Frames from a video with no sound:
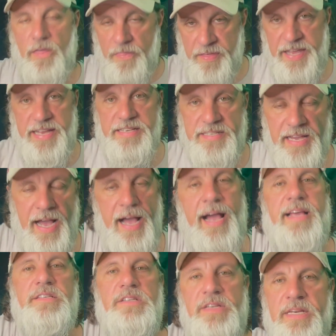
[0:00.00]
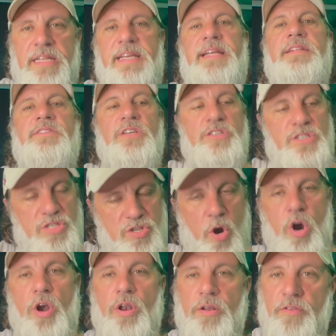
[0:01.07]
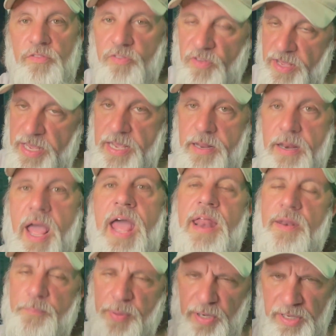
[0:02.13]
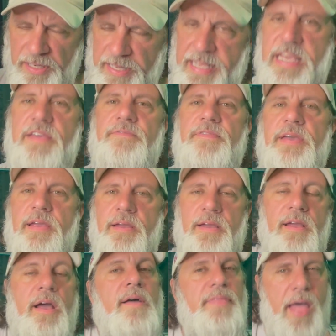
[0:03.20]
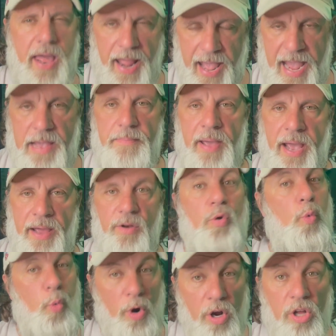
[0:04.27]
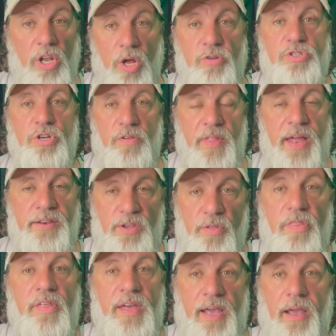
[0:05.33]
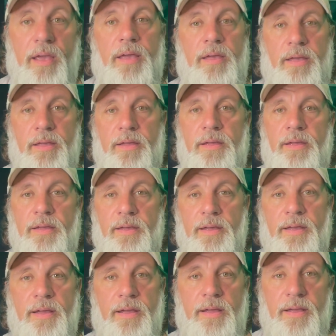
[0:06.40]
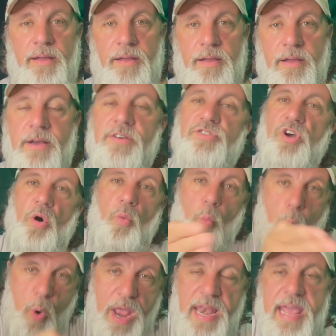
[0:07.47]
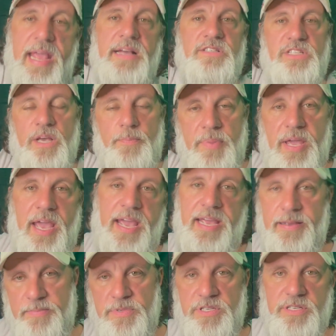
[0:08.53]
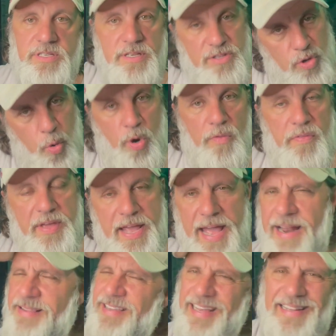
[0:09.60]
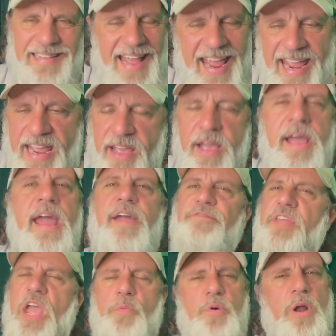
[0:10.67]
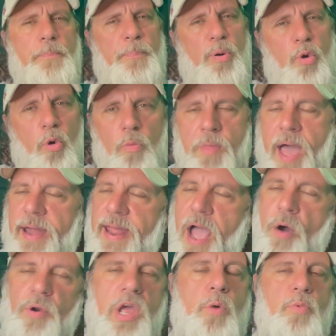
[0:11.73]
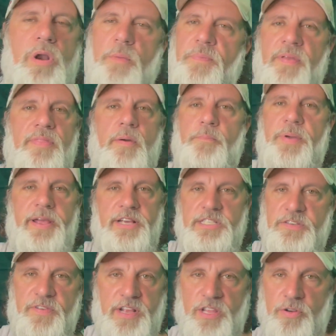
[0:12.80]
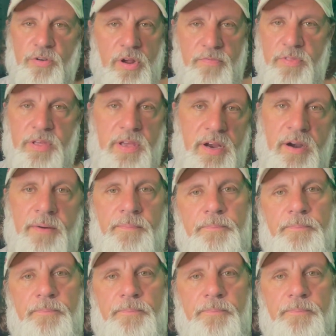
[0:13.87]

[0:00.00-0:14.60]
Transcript: These guys need to start seeing and believing that, hey, man, we're closer than you think. So winning some games toward the end today, if they would have pulled that out, it would have been the biggest victory of the year